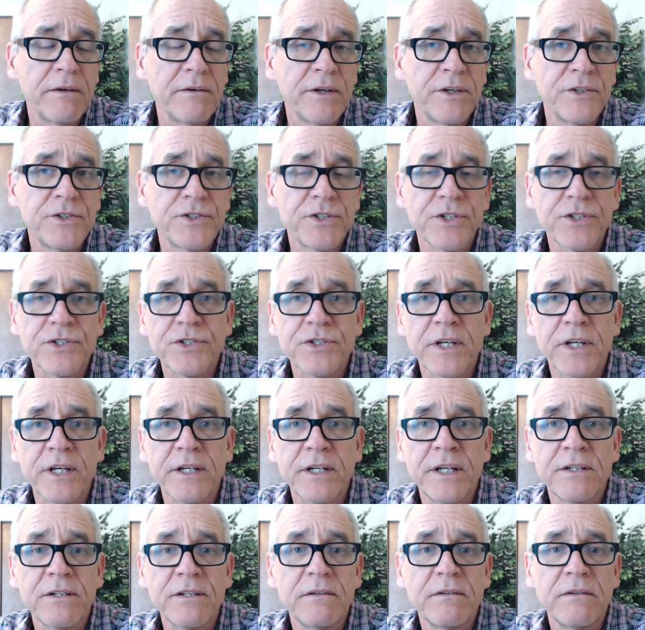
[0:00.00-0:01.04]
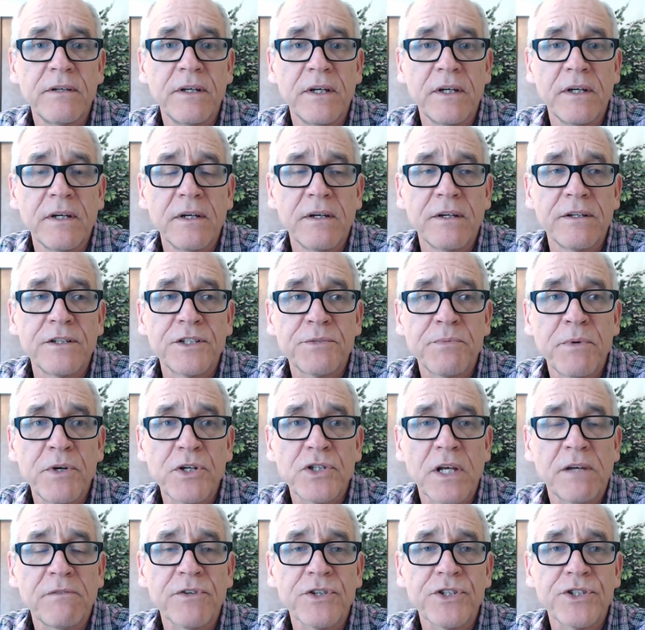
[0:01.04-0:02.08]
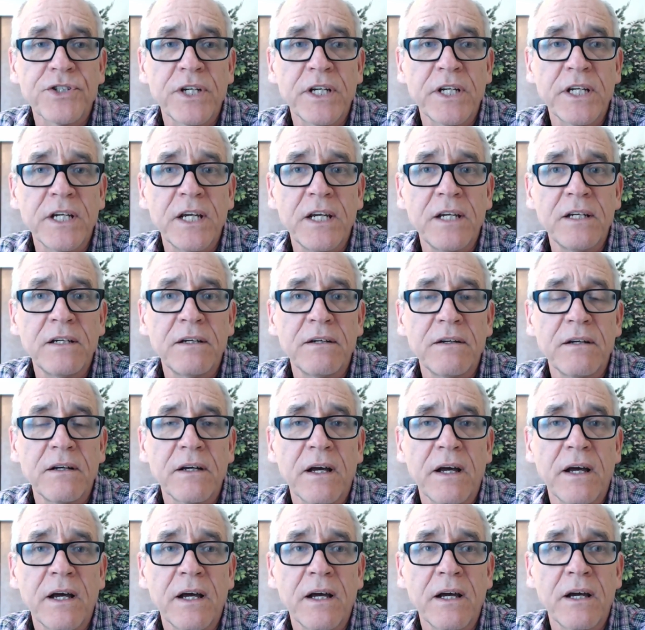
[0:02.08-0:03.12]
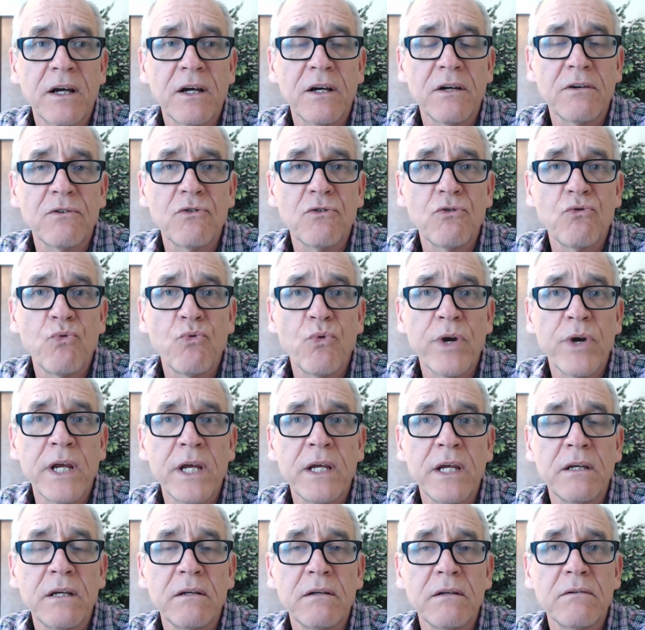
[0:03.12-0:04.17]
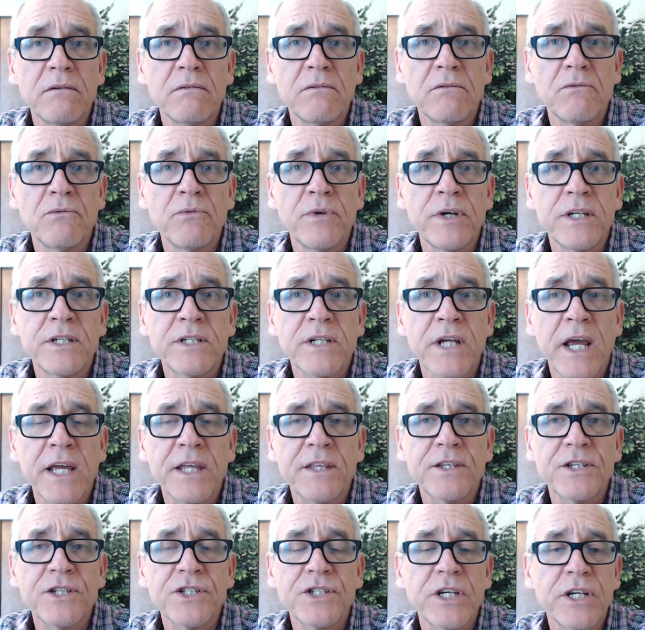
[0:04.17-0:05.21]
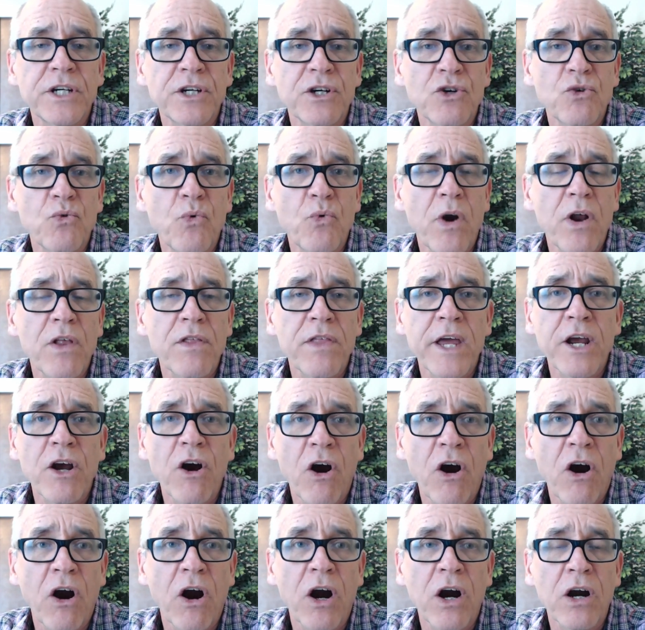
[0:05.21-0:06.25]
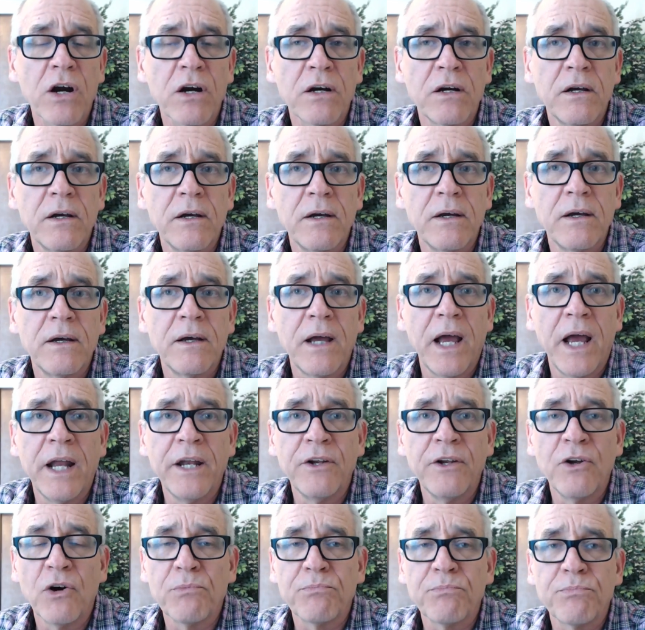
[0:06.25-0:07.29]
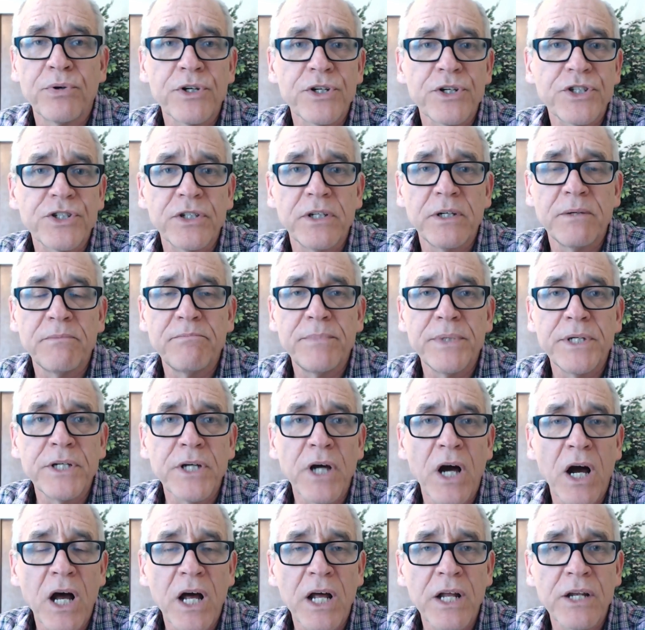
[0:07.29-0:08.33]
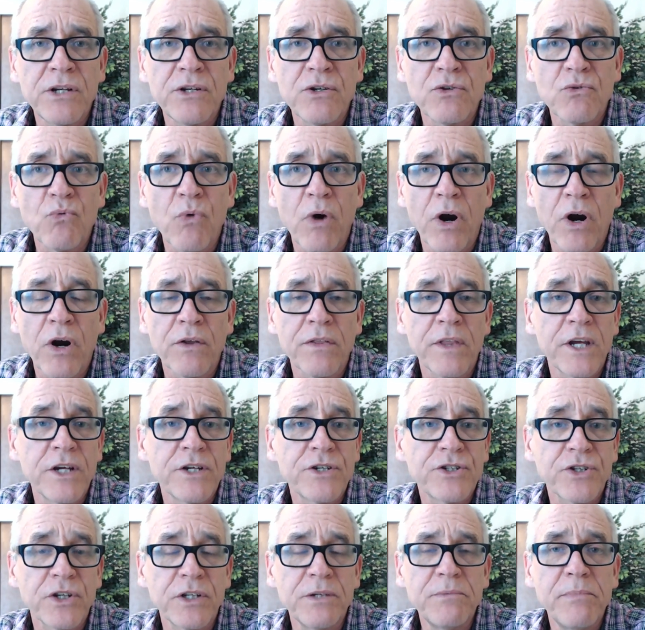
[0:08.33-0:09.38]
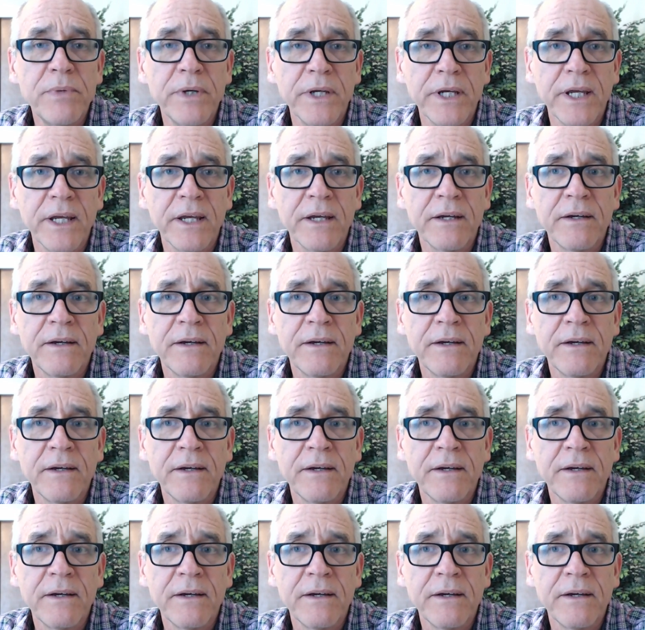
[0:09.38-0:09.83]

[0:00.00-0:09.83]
It's just that it, speech level singing, uh, we, we take the singer where they are and don't push them beyond where they should be.